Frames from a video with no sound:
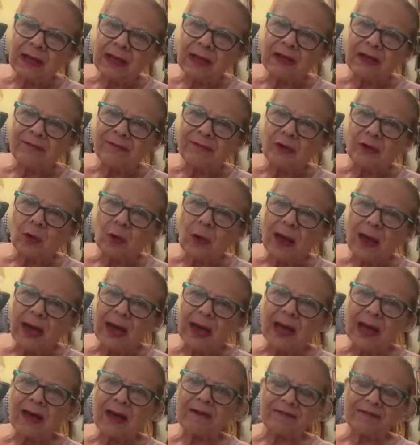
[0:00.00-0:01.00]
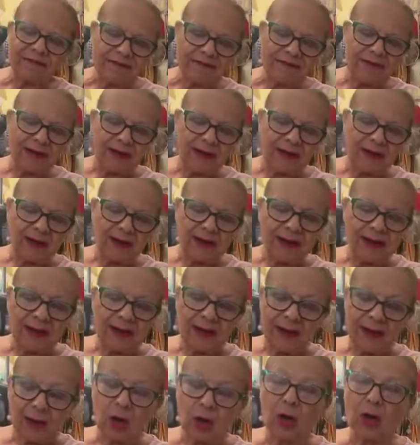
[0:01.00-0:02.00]
If you have eh,
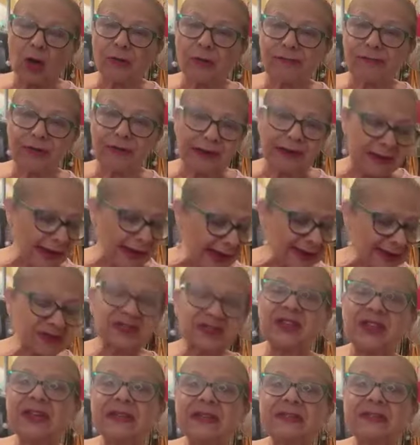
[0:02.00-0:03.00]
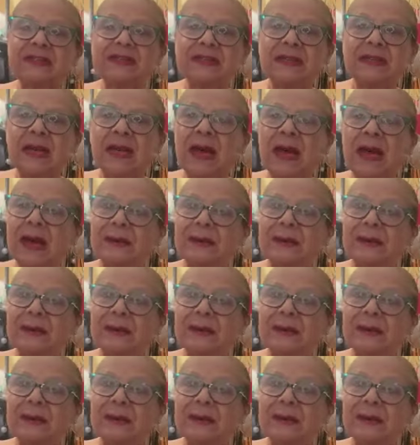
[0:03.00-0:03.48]
coffee in excess,